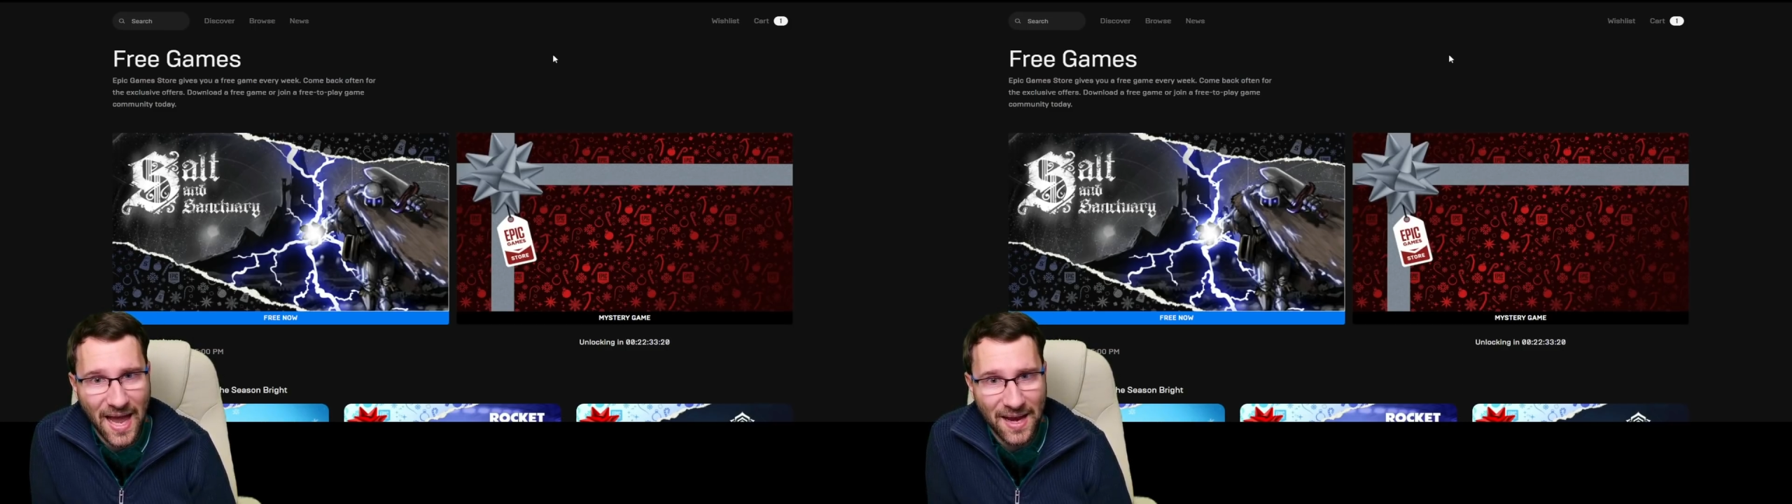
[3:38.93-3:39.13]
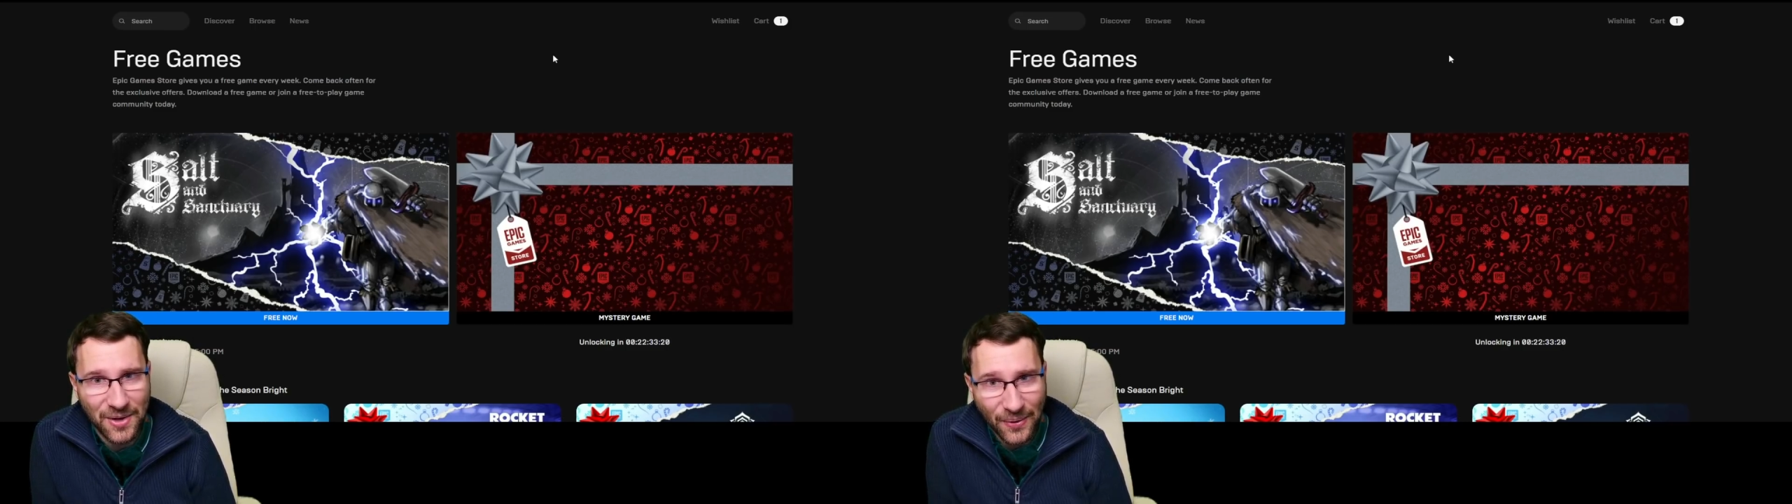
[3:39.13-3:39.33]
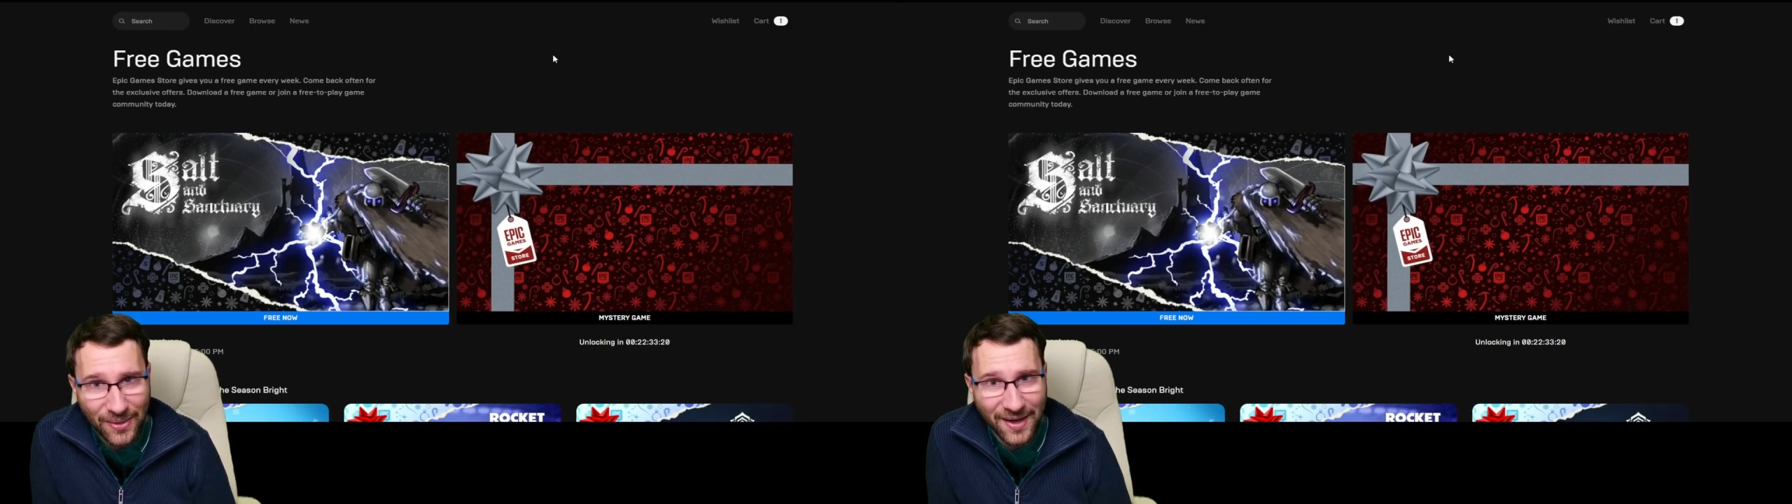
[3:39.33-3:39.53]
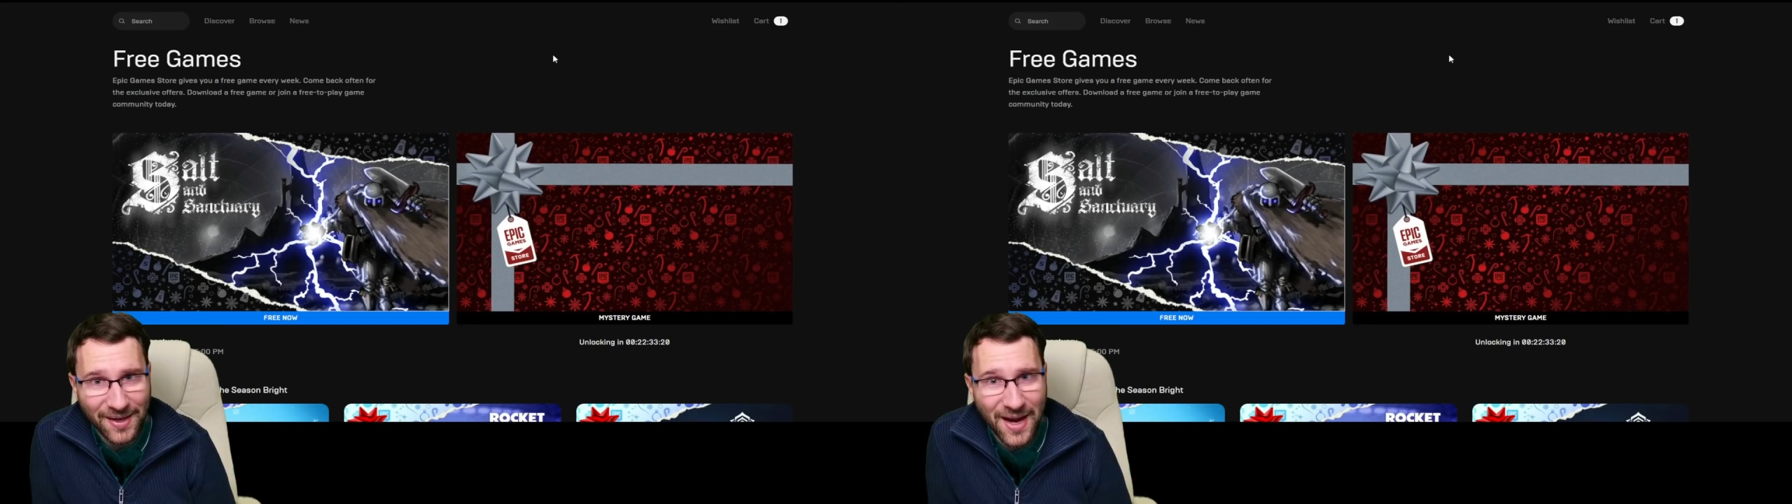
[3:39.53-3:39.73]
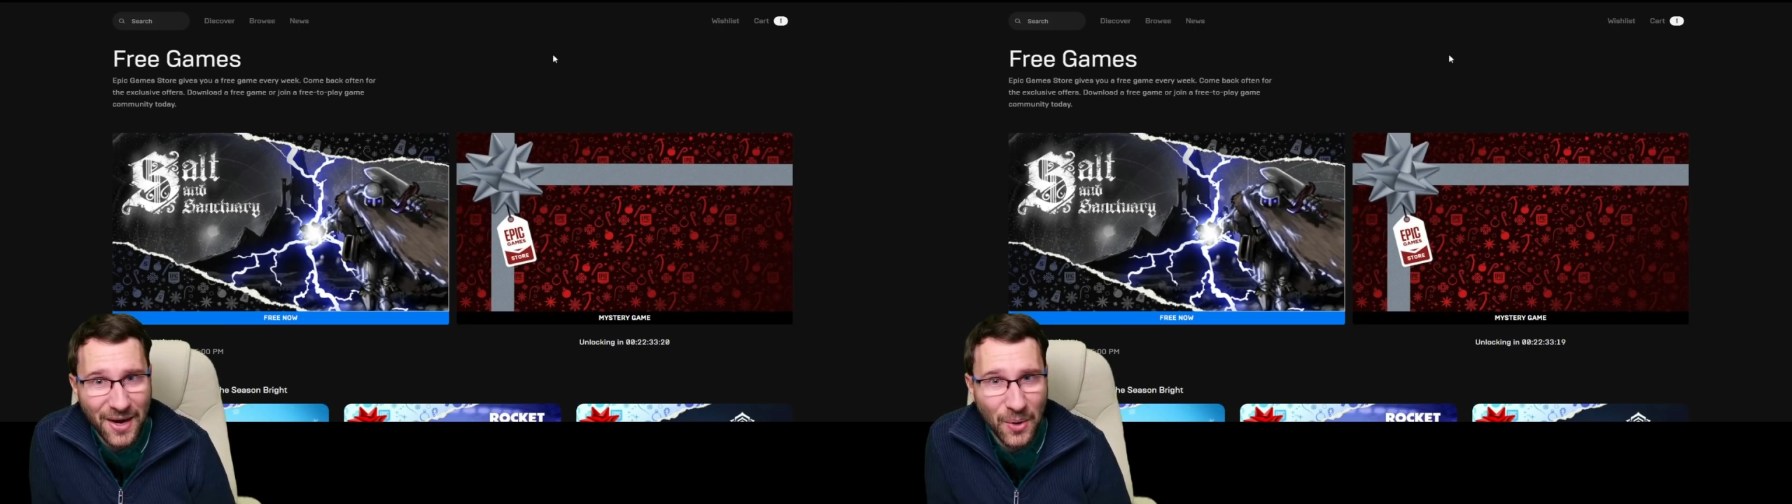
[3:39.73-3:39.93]
and do you think
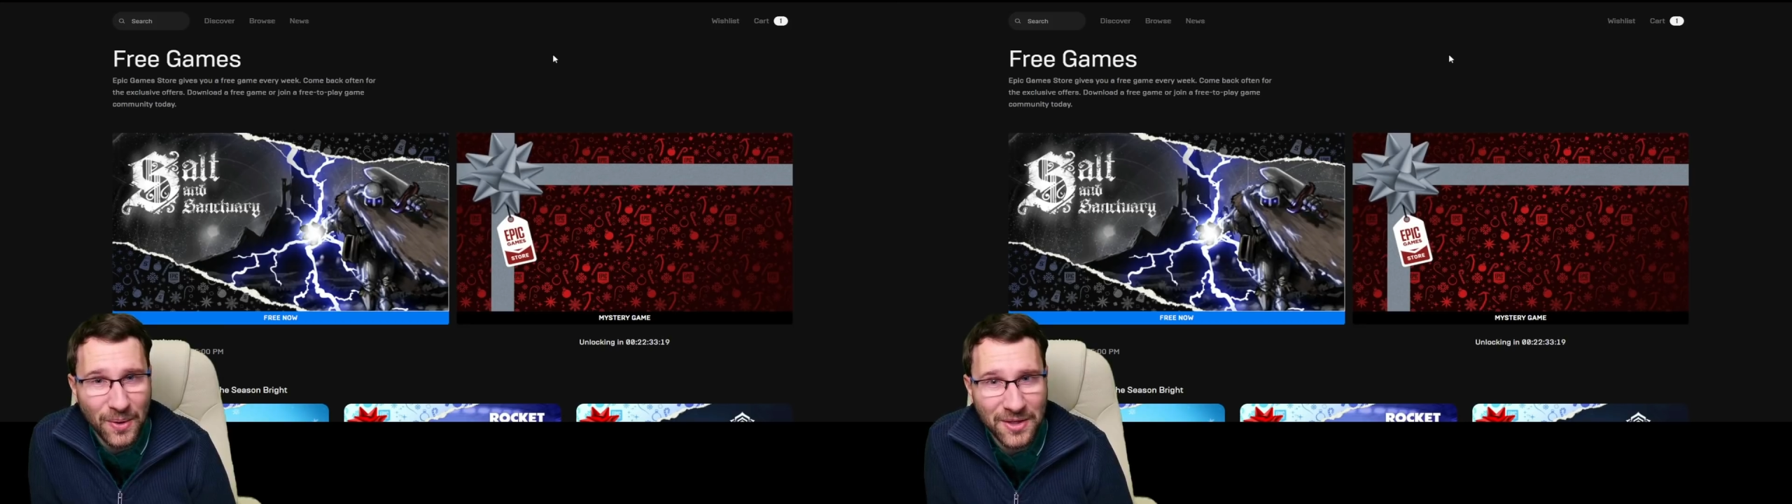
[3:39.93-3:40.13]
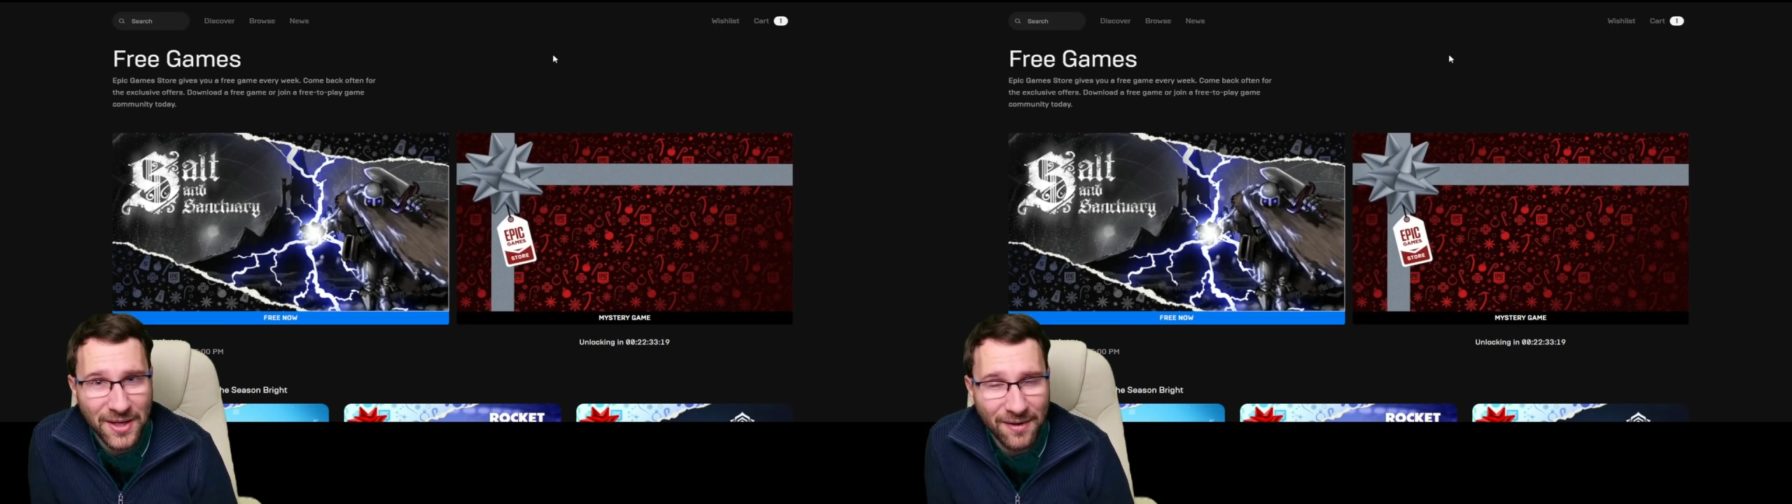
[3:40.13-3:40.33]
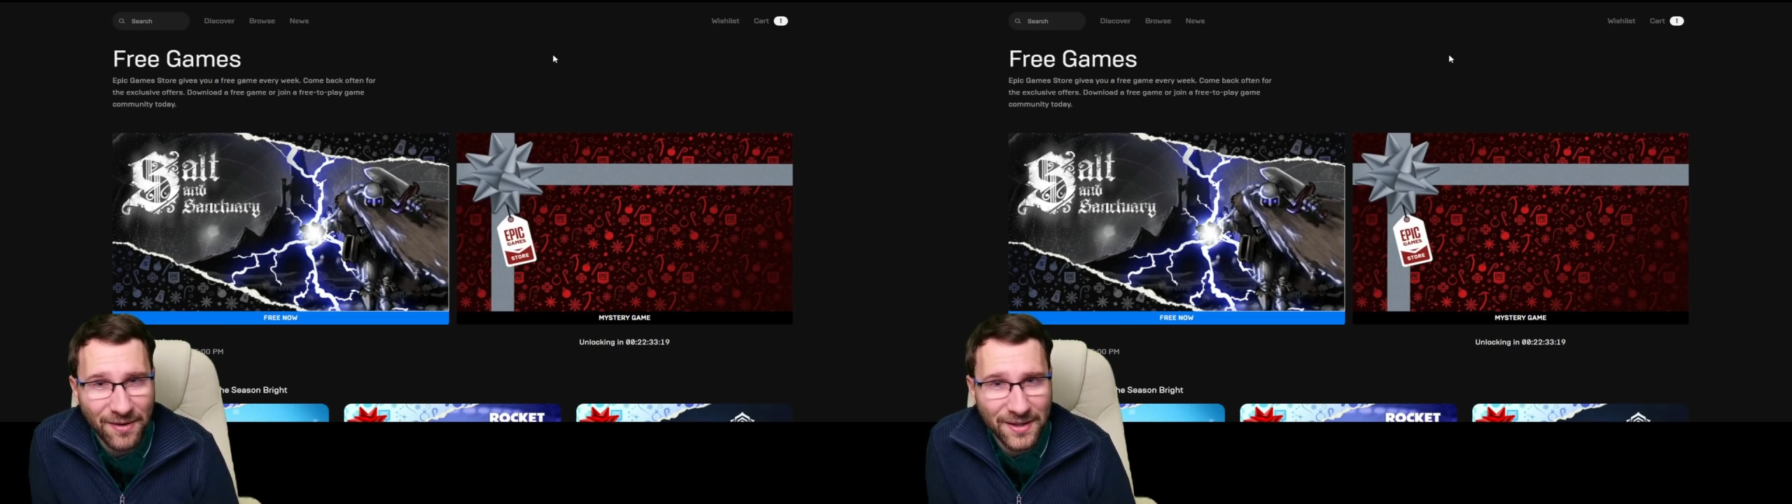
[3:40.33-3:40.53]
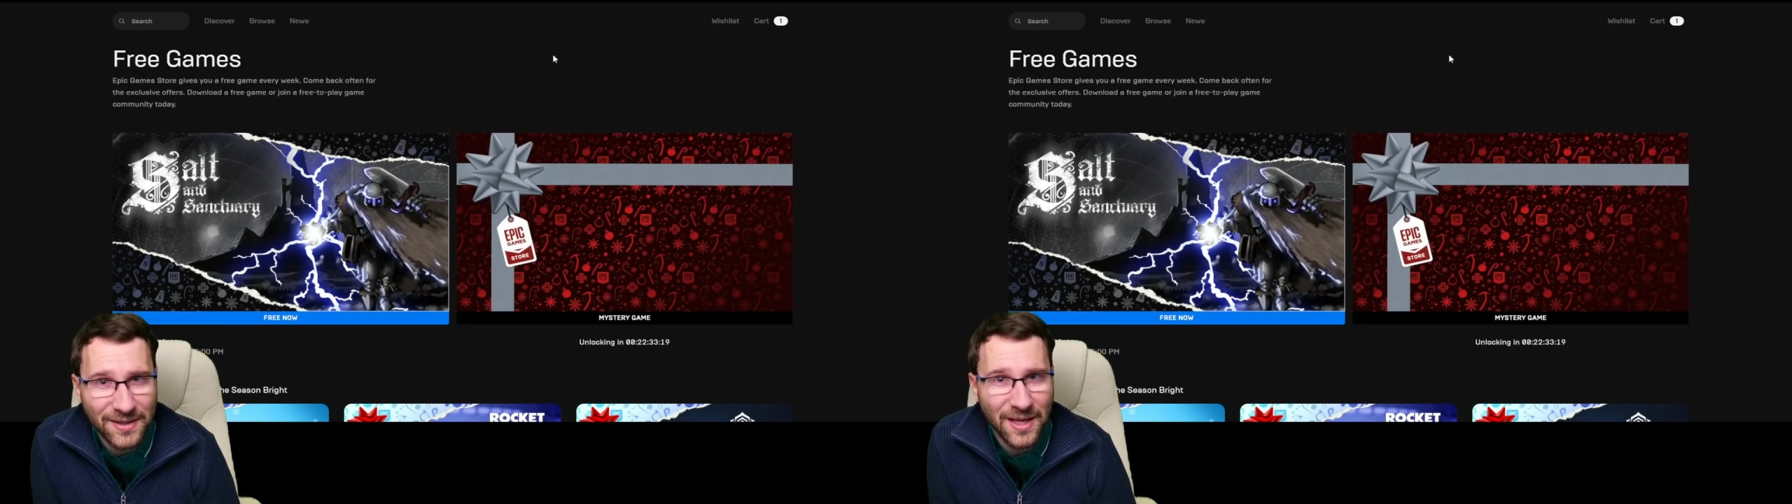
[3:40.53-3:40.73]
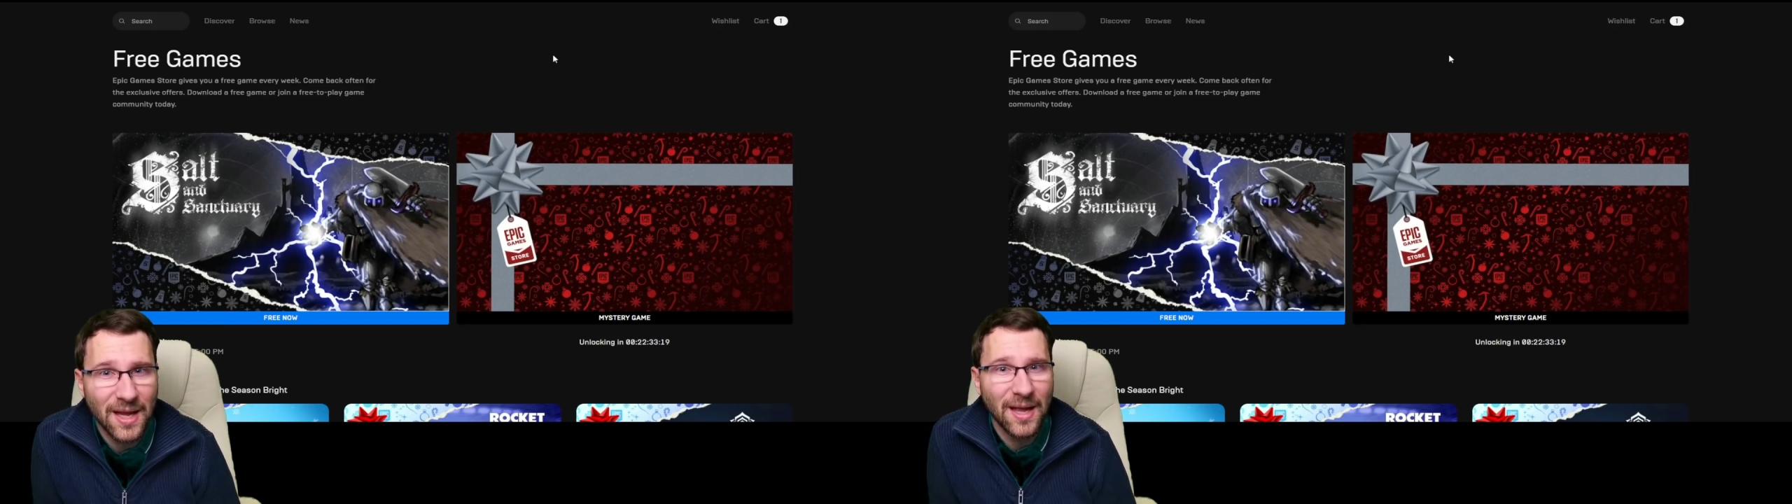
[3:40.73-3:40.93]
they are going to give us